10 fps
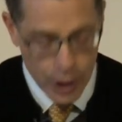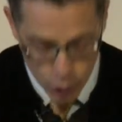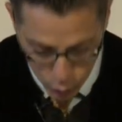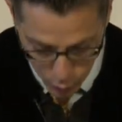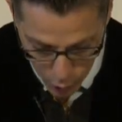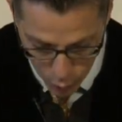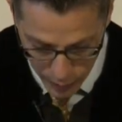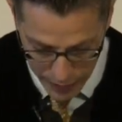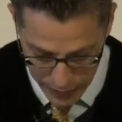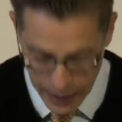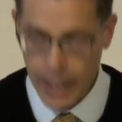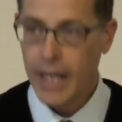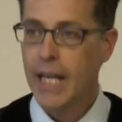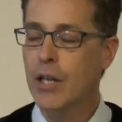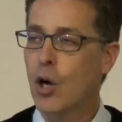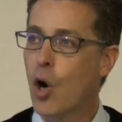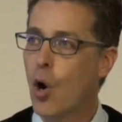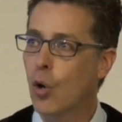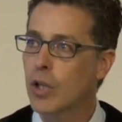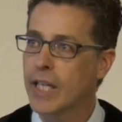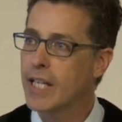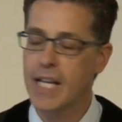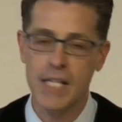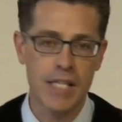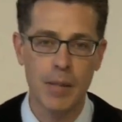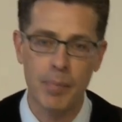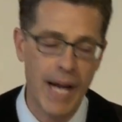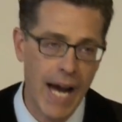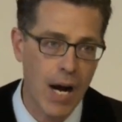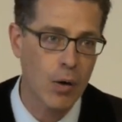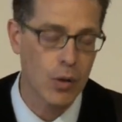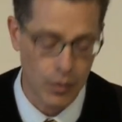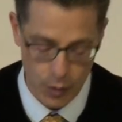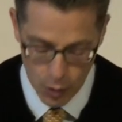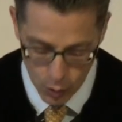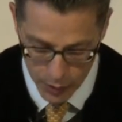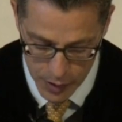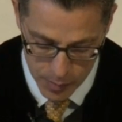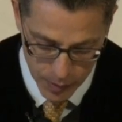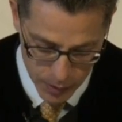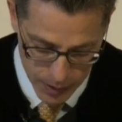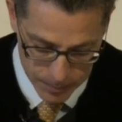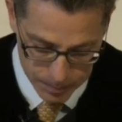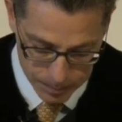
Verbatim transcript: growing in the holiness and power of the Holy Spirit.